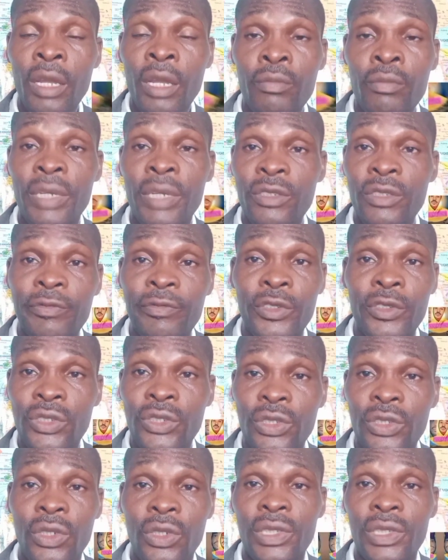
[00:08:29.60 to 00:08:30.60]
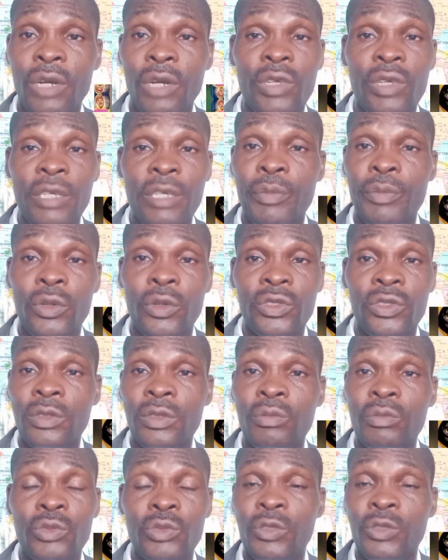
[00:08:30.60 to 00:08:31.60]
We Do For Jesus. I'll keep on
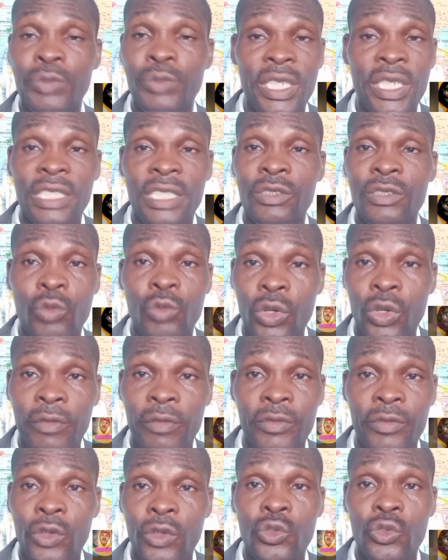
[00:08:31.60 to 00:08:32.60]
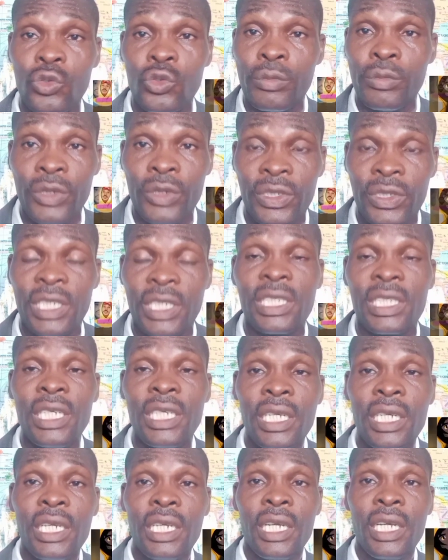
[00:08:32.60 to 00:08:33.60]
spreading the word of God through music,
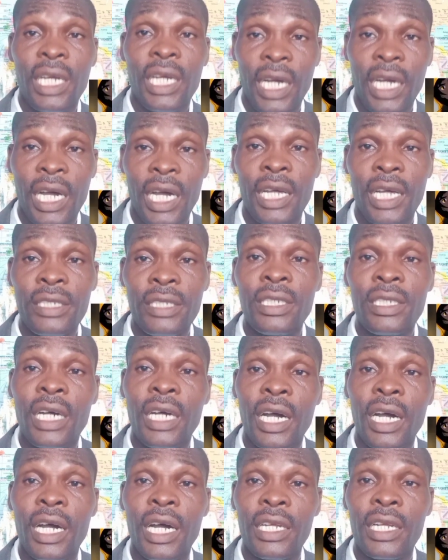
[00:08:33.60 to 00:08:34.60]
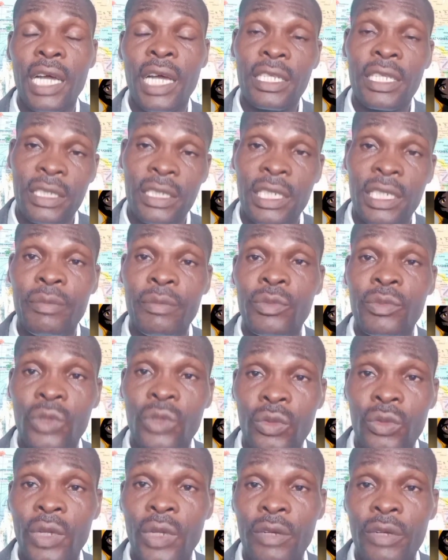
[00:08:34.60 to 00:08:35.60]
and at the same,
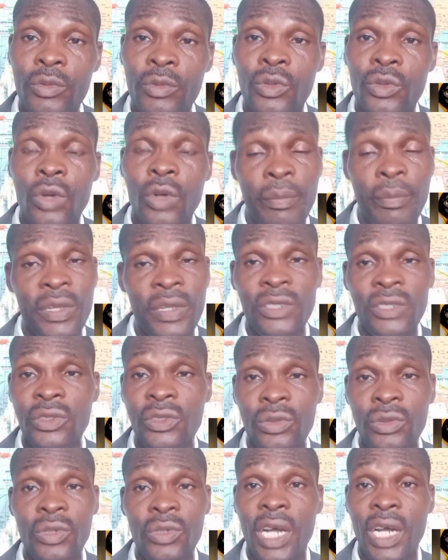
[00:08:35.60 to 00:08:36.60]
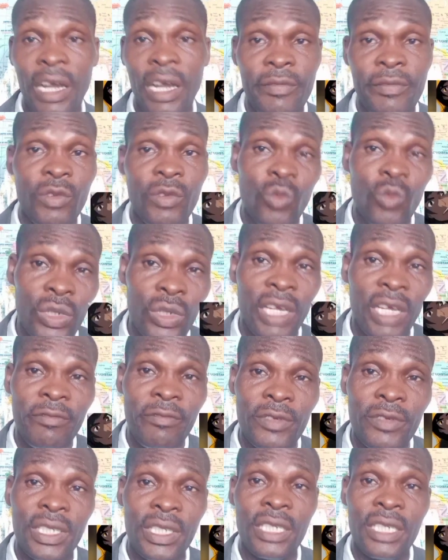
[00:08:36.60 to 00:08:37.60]
Dr. Lou, God bless you. Have a
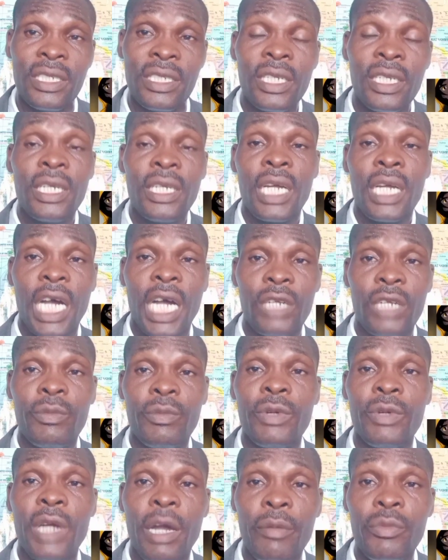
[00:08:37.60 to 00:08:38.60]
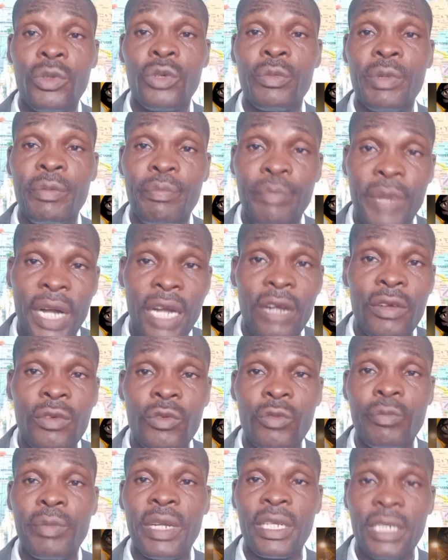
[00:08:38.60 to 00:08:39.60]
wonderful day. I'm going to be back
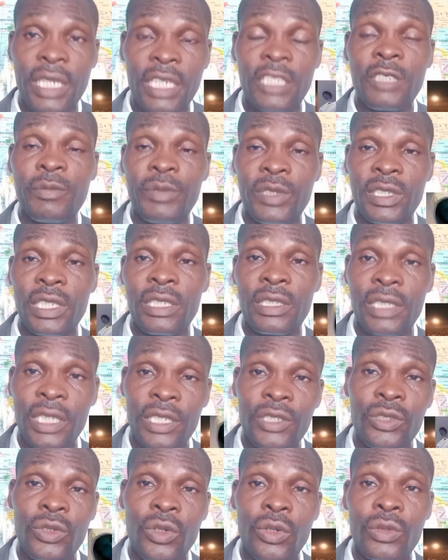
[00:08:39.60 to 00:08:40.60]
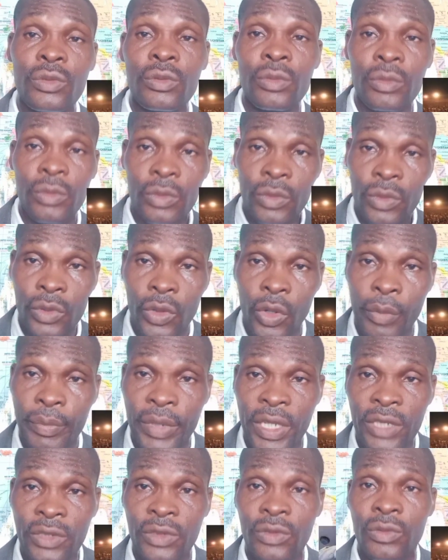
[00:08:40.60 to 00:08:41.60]
with my next presentation. God
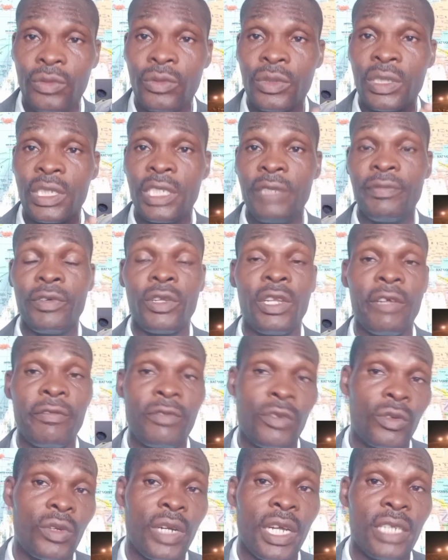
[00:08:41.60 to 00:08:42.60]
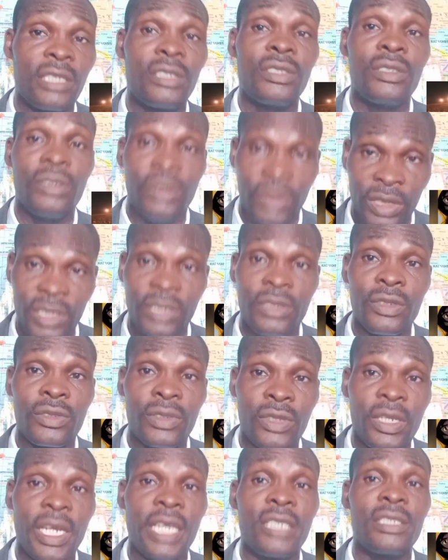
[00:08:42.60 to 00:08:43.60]
bless you. Give your love to Christ. Jesus
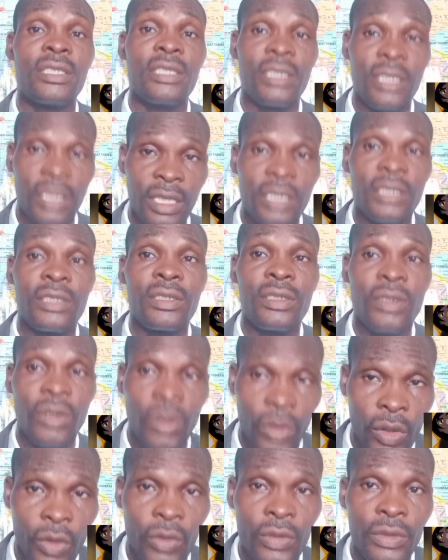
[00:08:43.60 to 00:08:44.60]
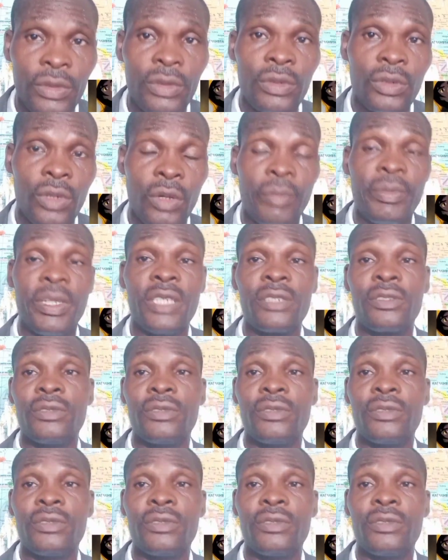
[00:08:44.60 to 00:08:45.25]
Christ is Lord. God bless